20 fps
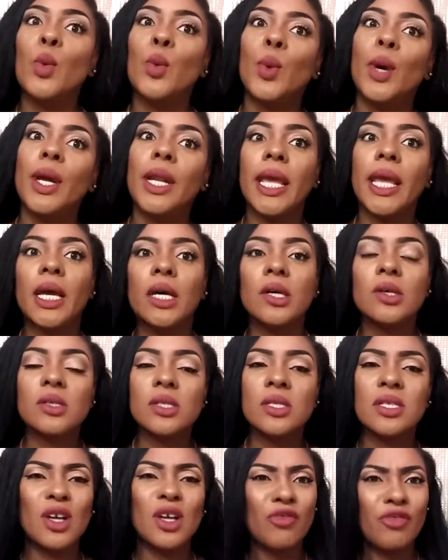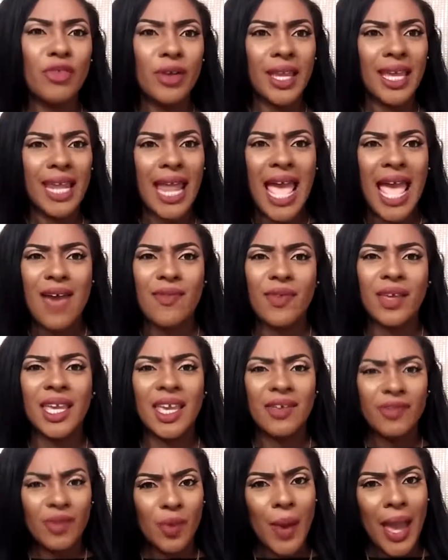What else? Don't forget, I have a
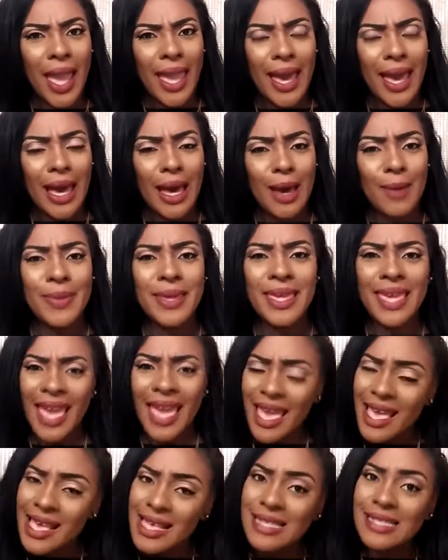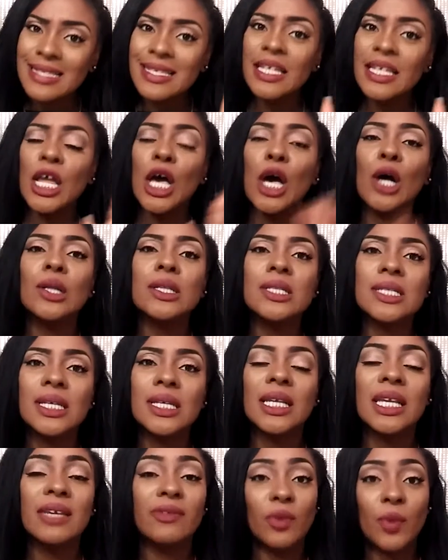giveaway up. Yes, an
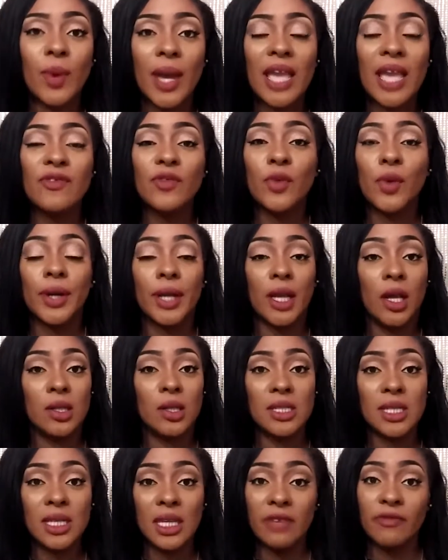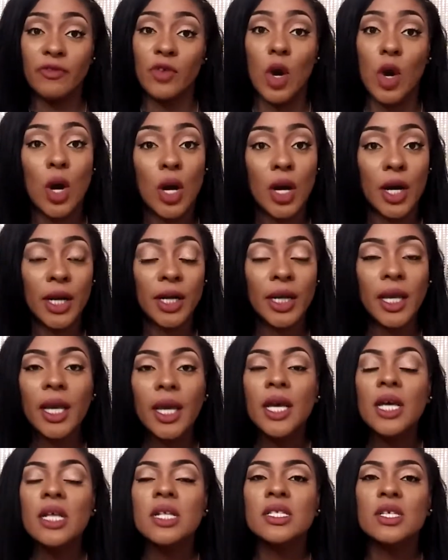Ulta giveaway for an Ulta gift card.
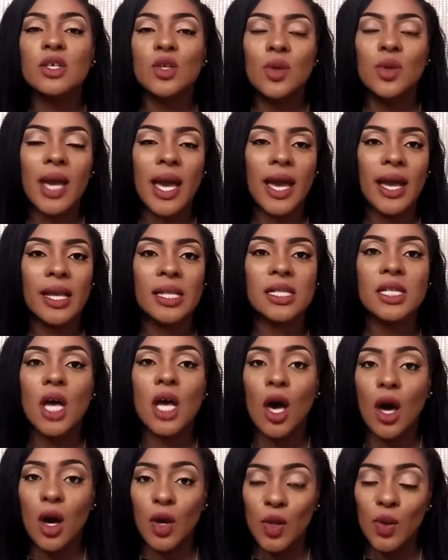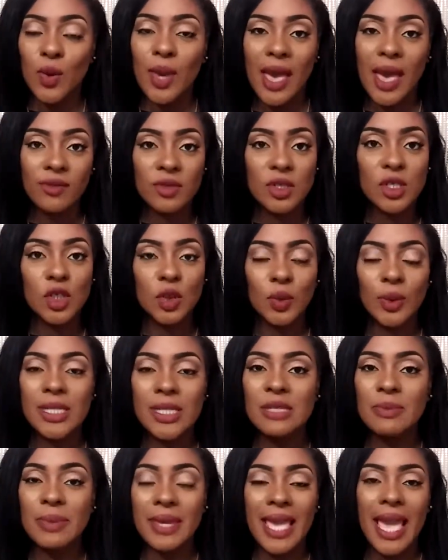So you guys, all you have to do
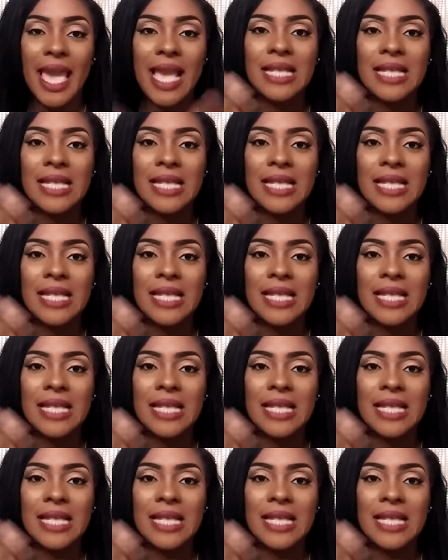is be